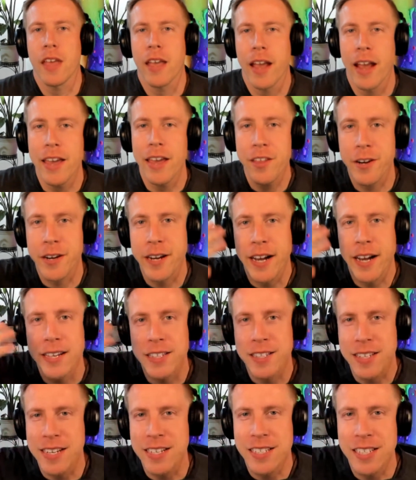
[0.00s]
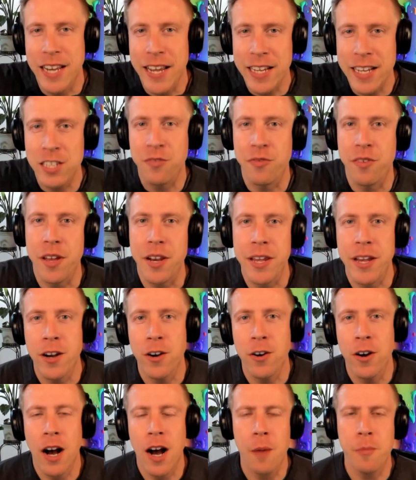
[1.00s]
Hey there guys, in today's
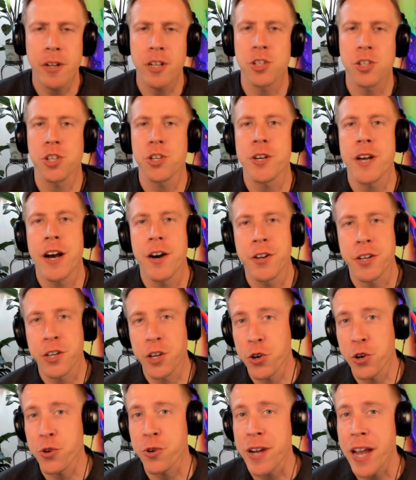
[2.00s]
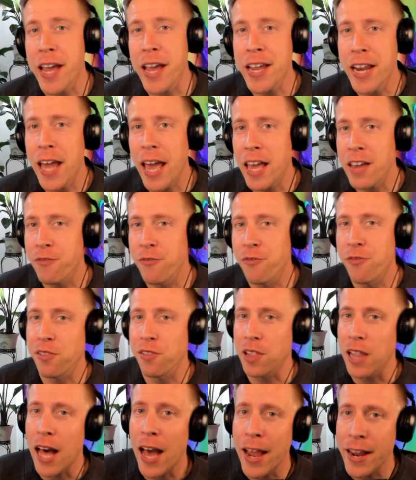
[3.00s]
video, I'm going to show you how to create a
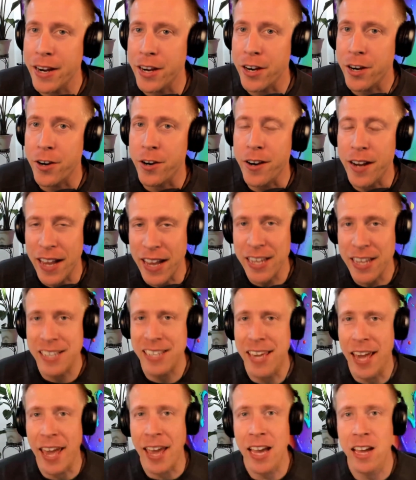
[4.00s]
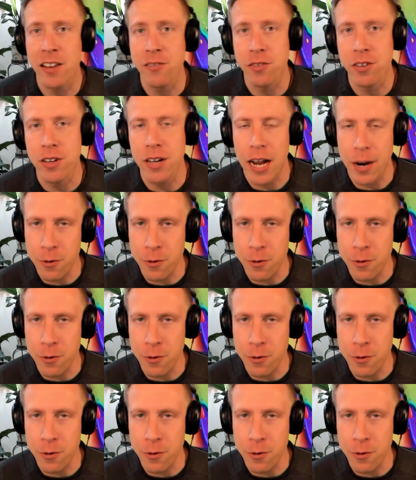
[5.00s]
flyer in Canva.